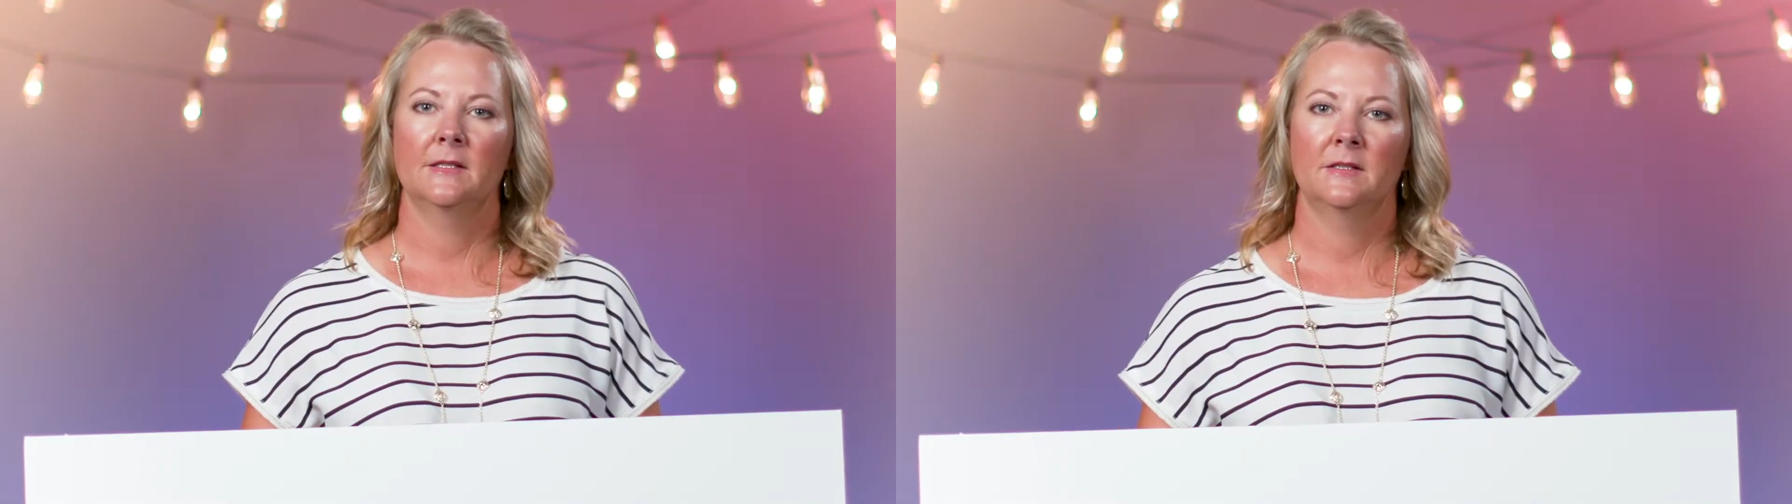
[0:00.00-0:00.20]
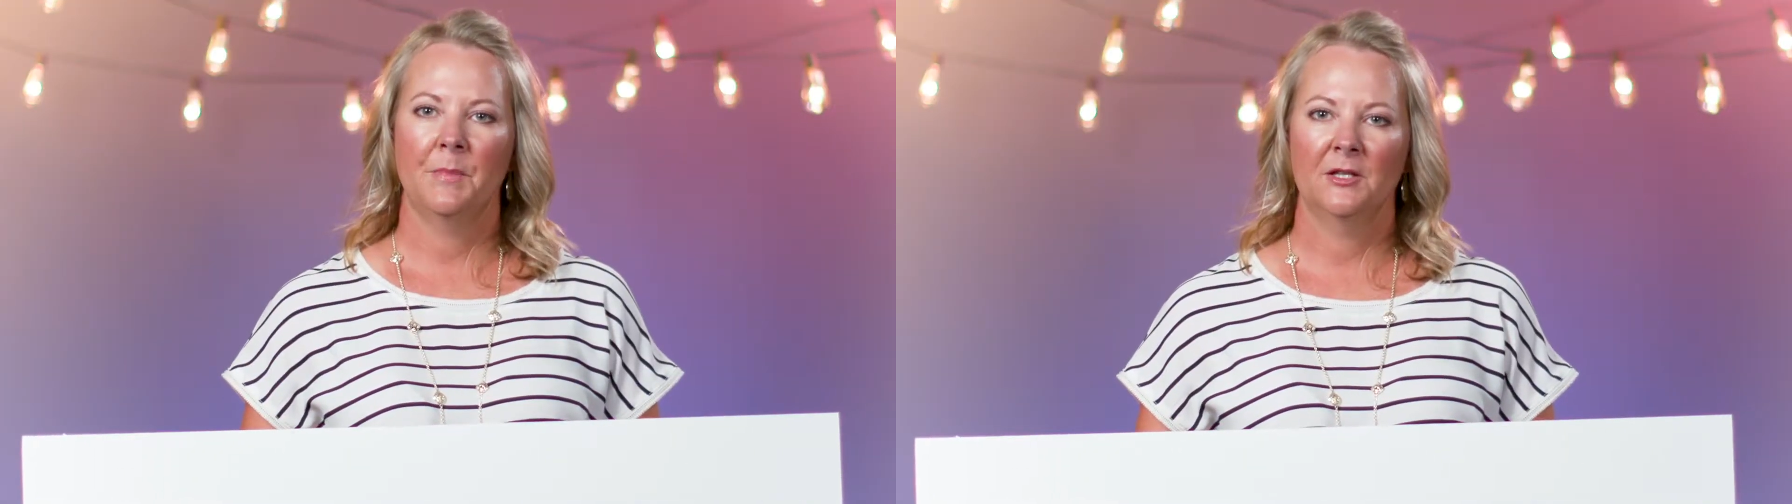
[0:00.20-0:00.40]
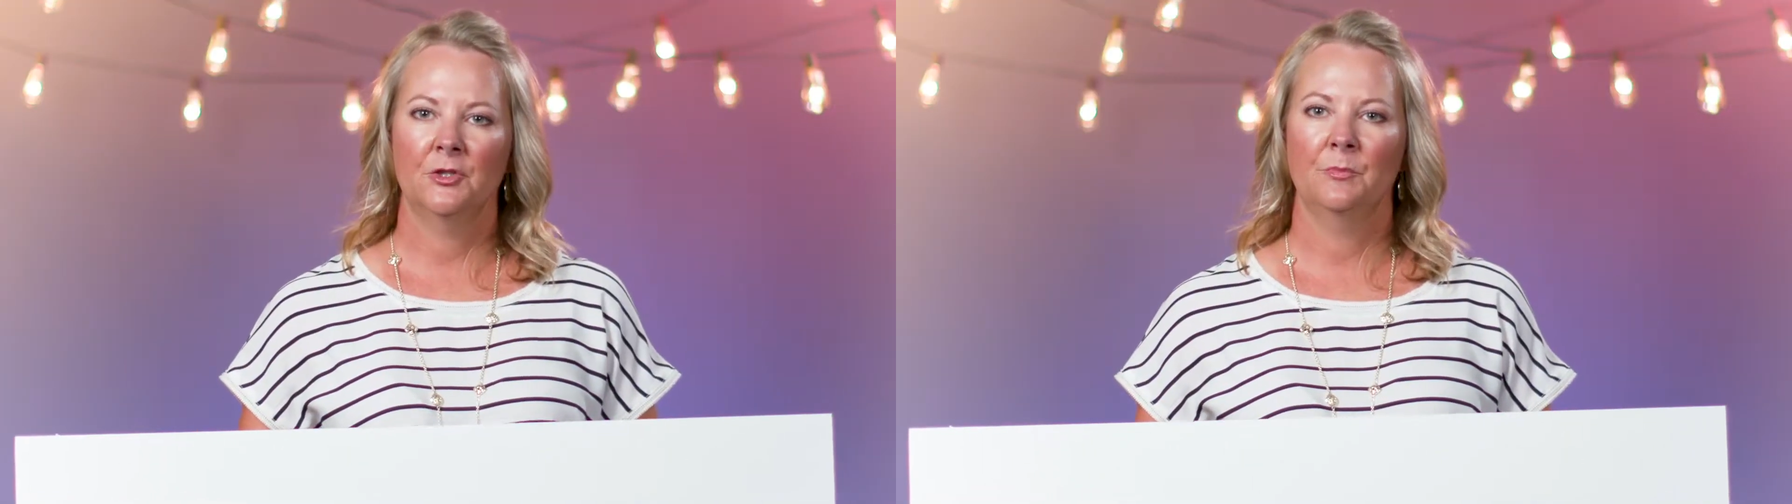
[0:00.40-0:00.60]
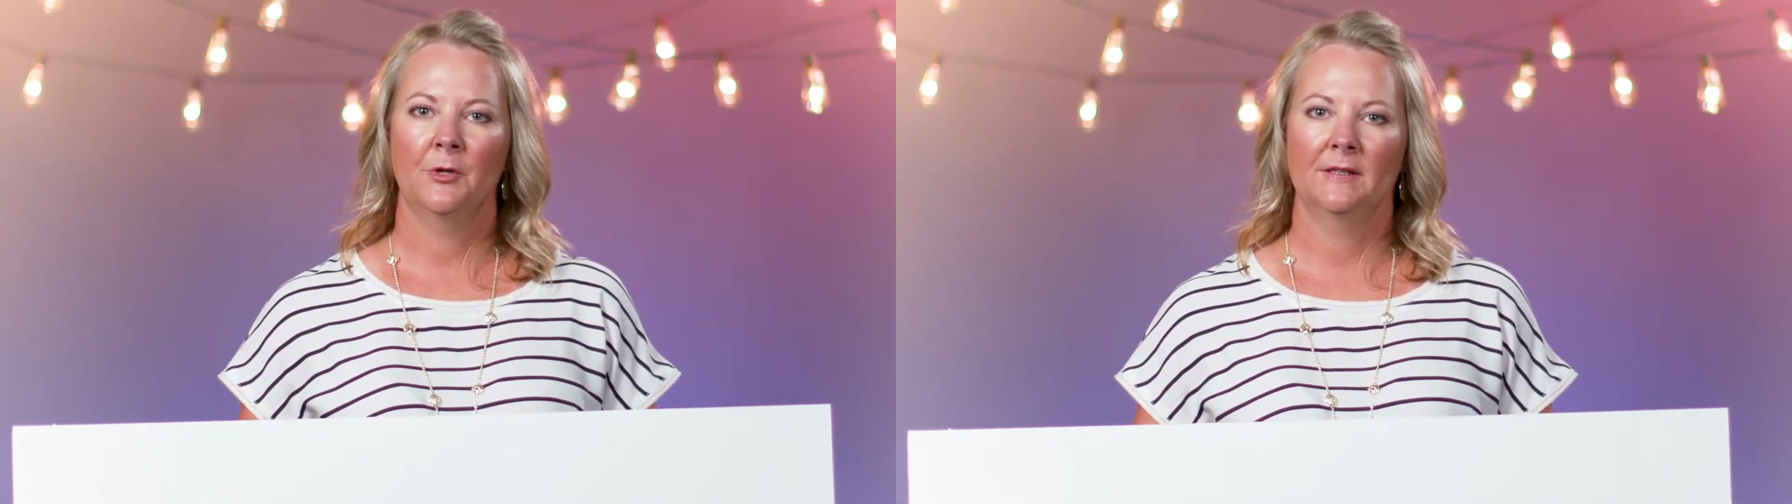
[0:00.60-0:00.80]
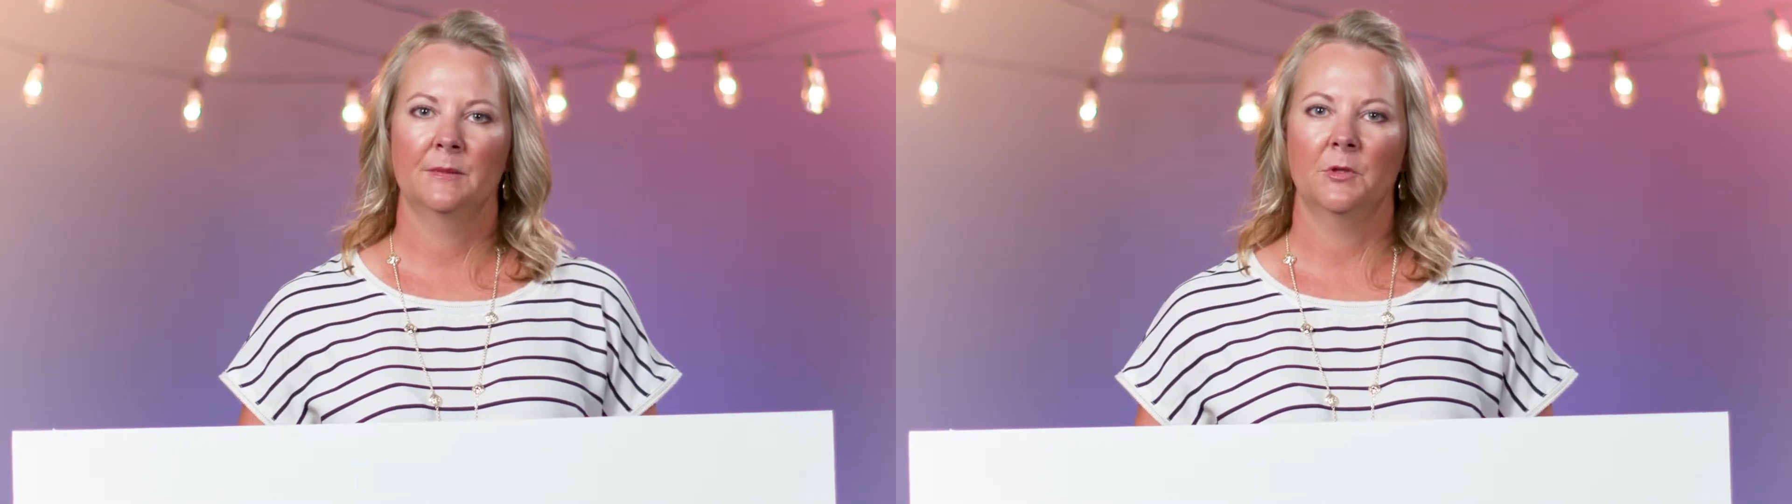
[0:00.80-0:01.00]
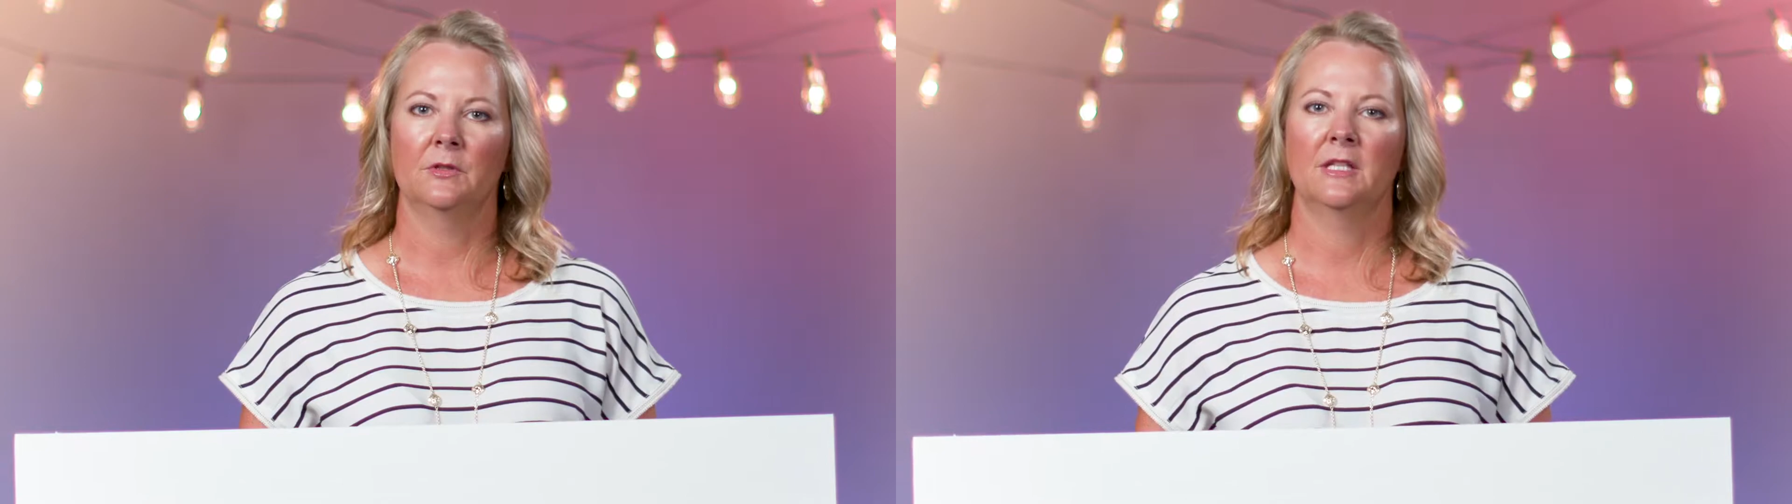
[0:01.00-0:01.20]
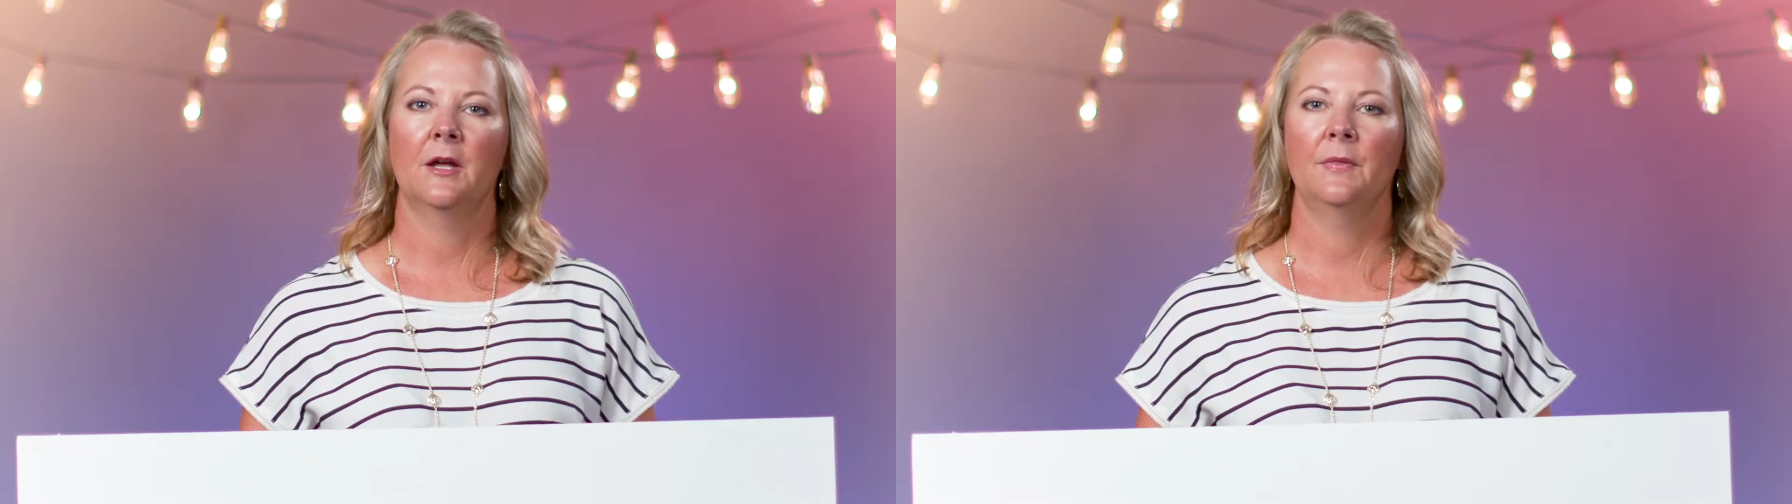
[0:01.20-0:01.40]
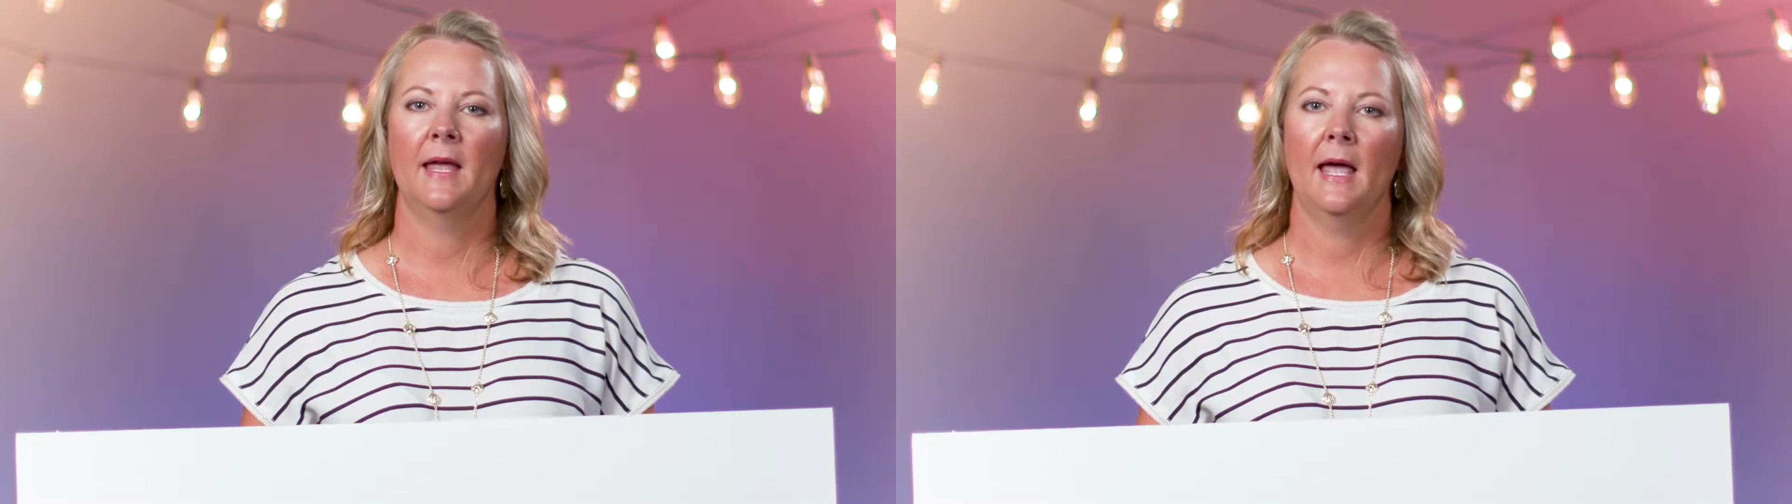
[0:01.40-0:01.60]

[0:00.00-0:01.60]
a special principal to go the